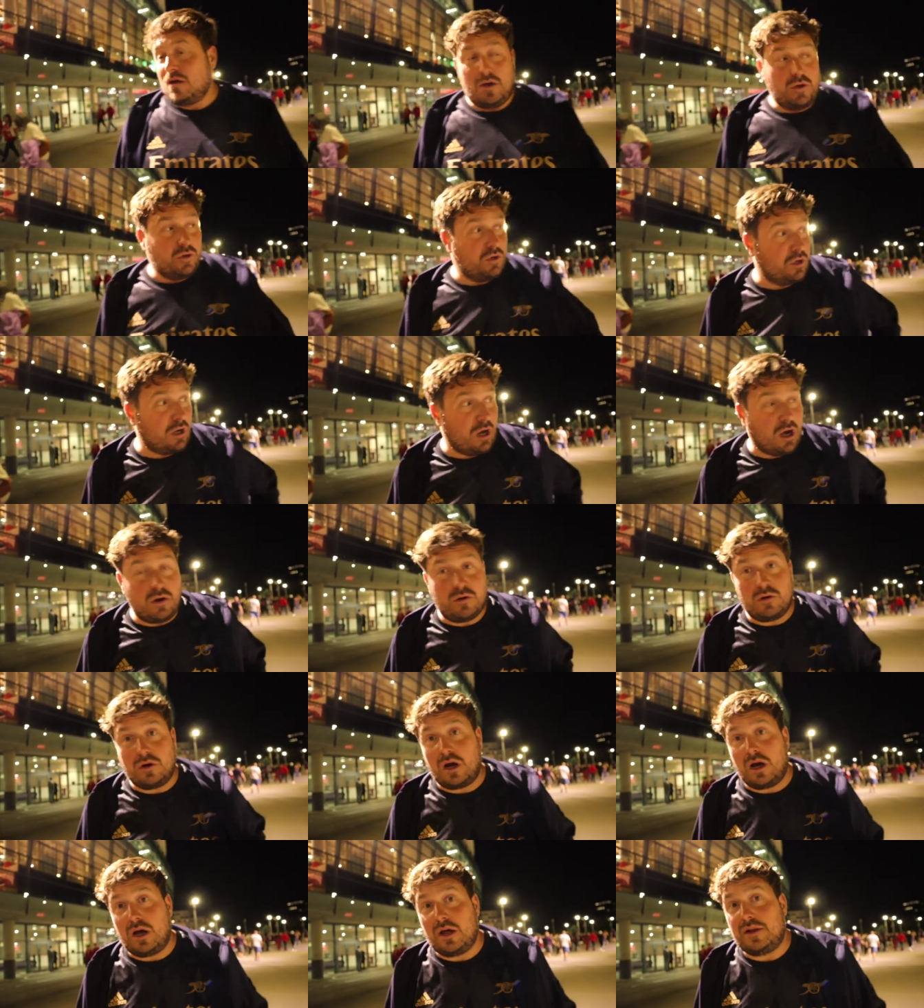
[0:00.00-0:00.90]
yeah. you
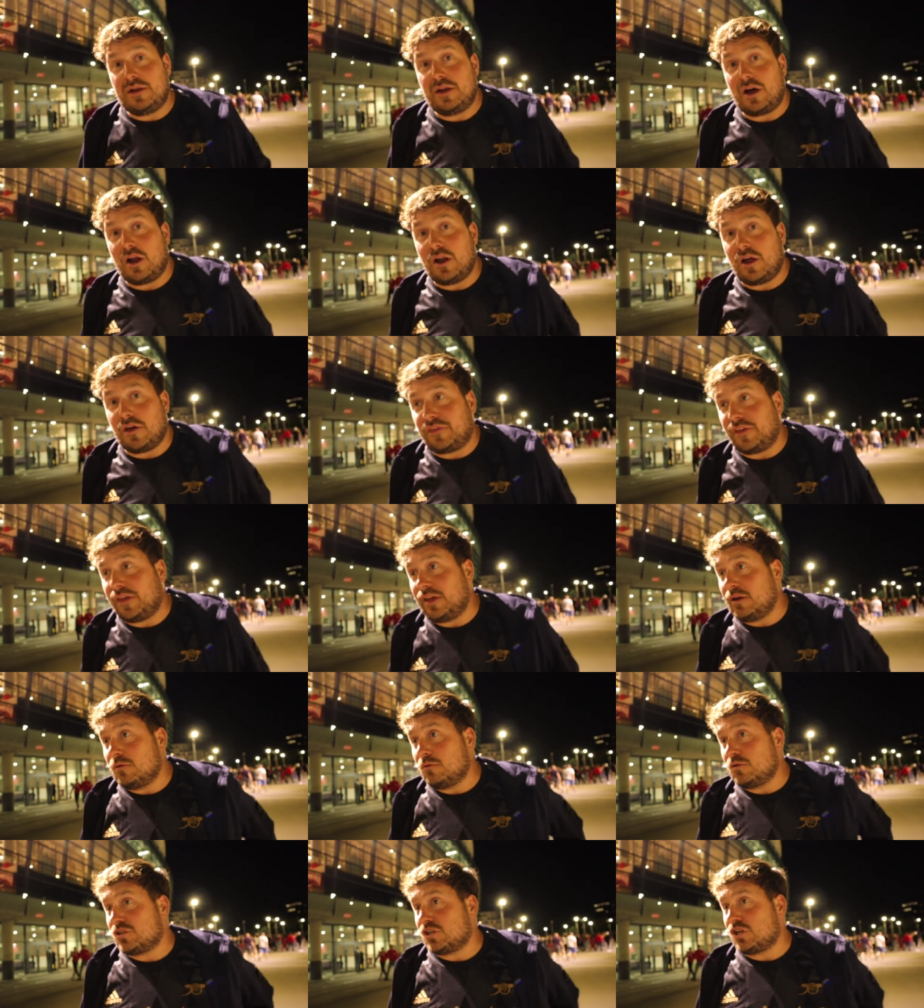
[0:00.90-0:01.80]
know, and, and I think
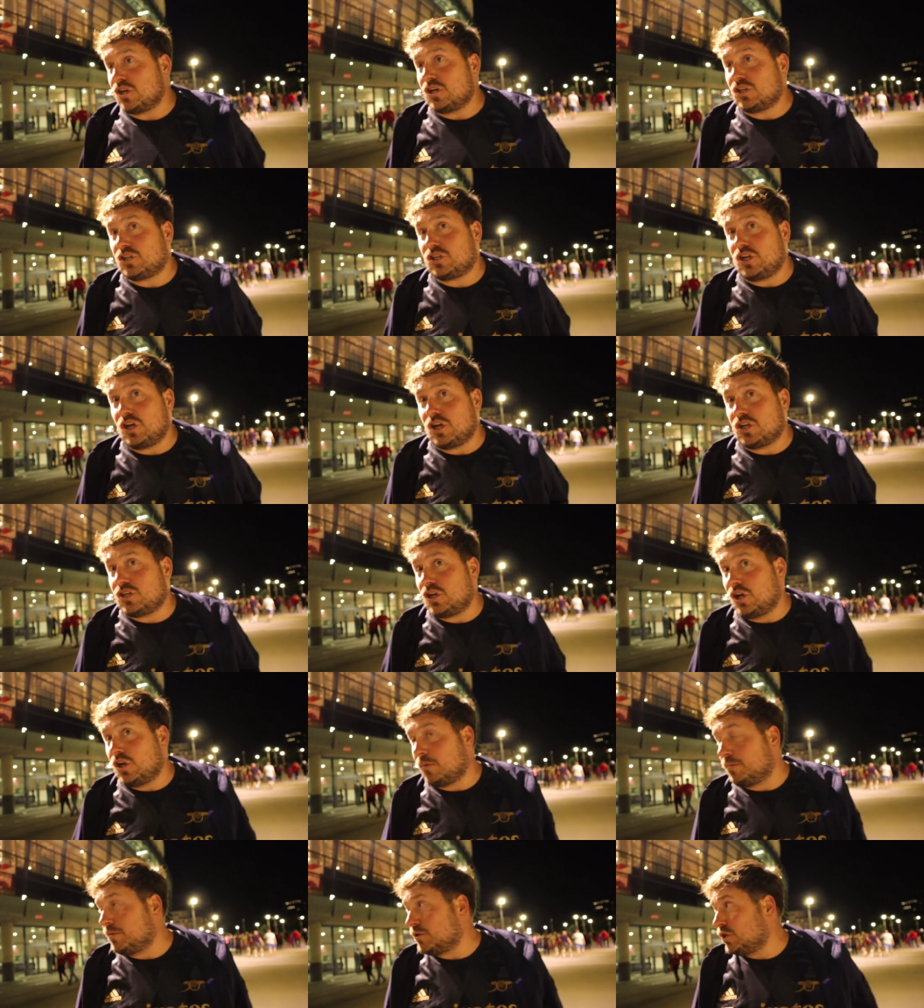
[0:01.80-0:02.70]
it was a, a,
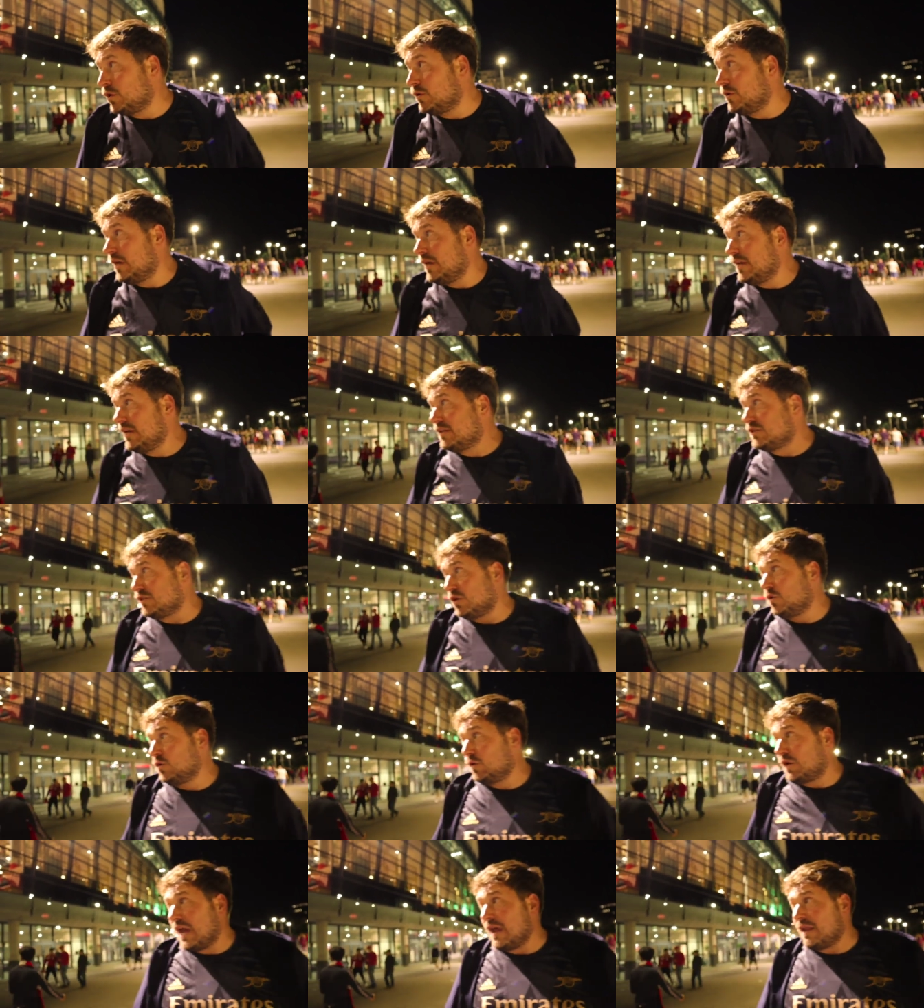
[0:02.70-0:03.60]
an opportunity
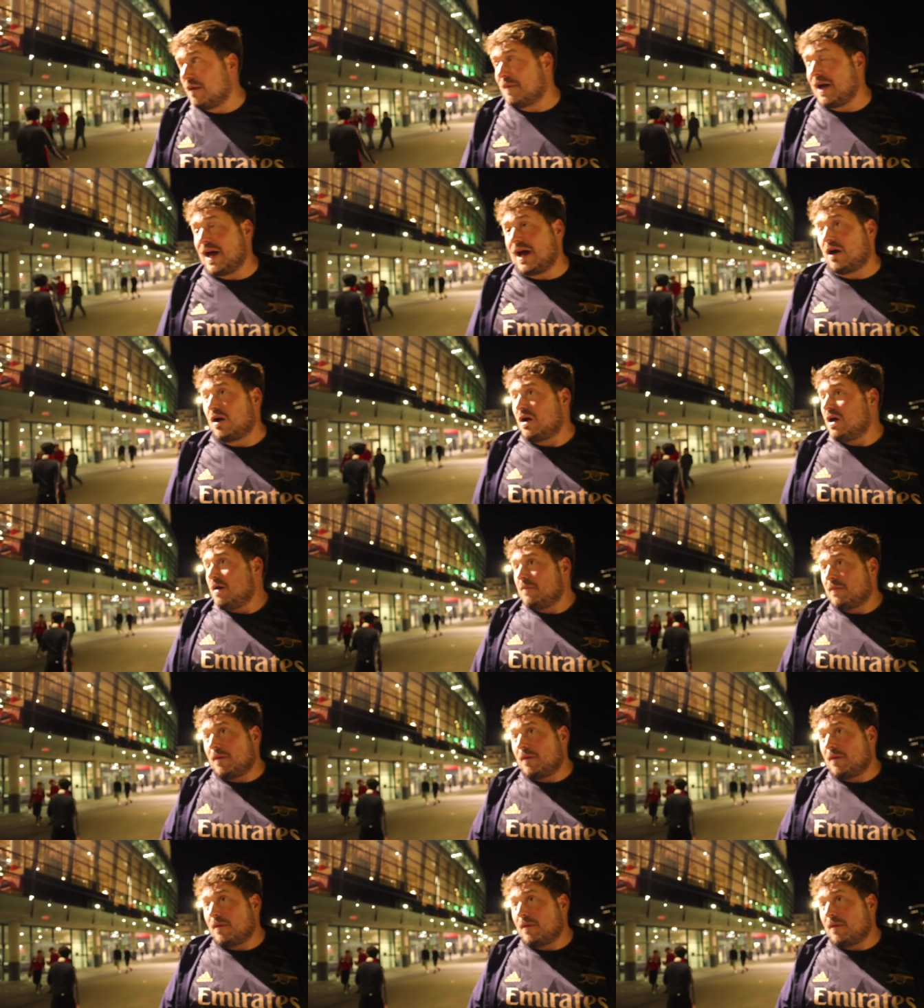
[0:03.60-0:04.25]
to get them out.